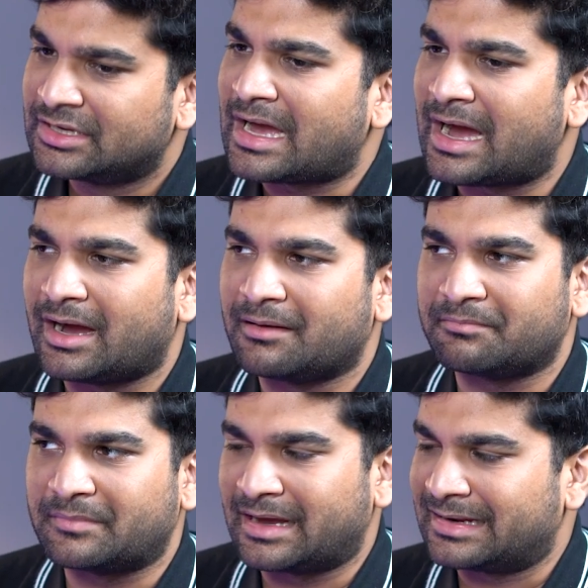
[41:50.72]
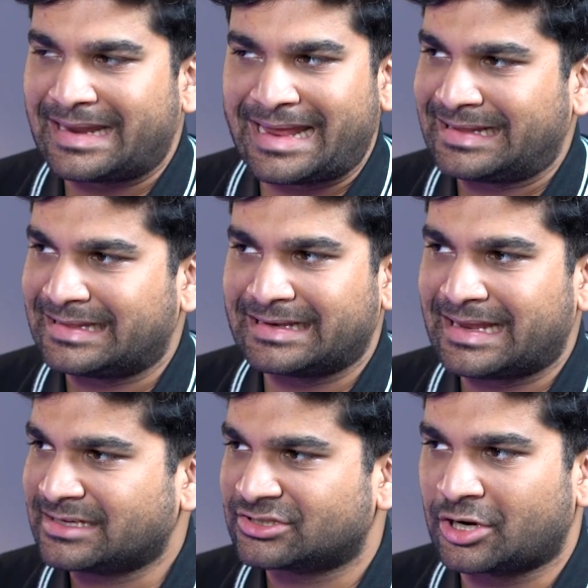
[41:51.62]
And anything
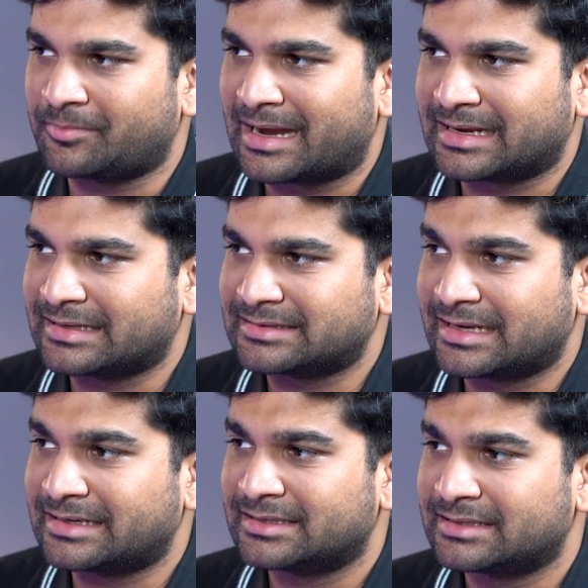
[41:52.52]
next on marketing side?